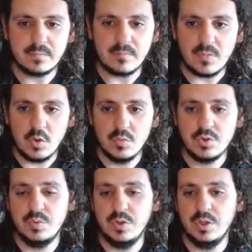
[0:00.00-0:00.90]
which
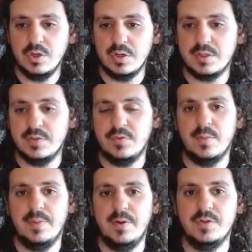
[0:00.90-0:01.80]
is really good, because if you
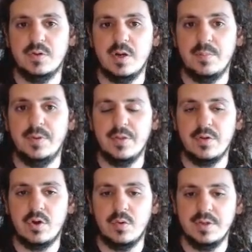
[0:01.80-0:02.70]
compare it to a couple other
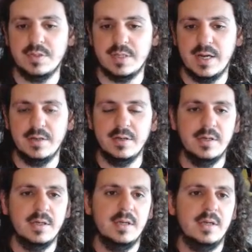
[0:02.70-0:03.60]
coins that
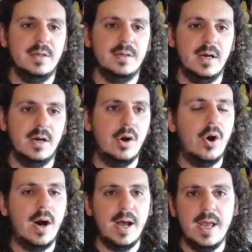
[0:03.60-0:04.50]
are all
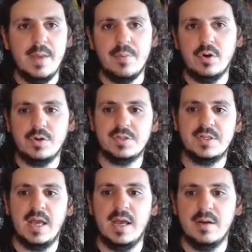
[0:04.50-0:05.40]
hype or all
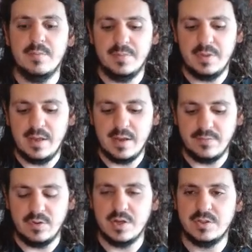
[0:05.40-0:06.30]
scam, they have
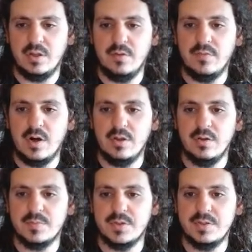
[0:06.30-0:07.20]
lost a lot of
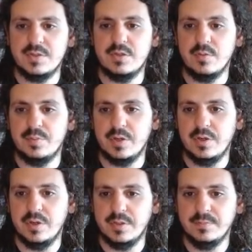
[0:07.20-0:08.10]
volume. So this is still pretty
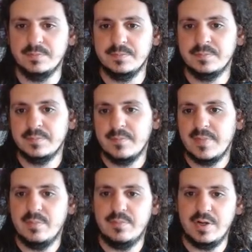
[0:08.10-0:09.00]
good.
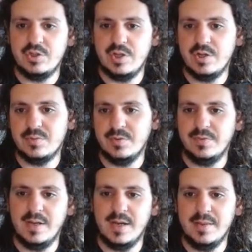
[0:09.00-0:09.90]
Price change 24,
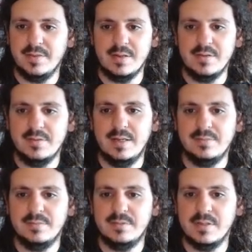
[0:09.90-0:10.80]
yeah, that
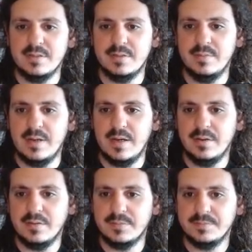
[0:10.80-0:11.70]
doesn't
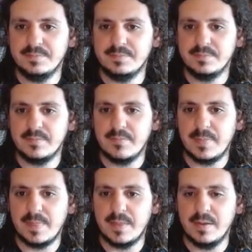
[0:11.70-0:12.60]
matter.
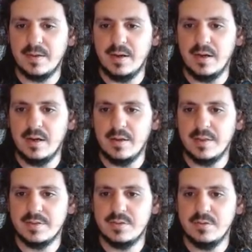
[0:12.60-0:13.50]

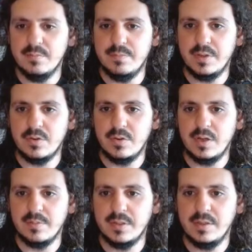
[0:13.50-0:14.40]
That's to Bitcoin,
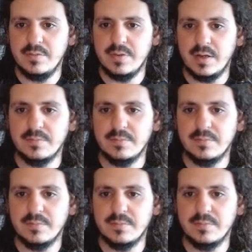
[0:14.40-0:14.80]
I believe, yeah.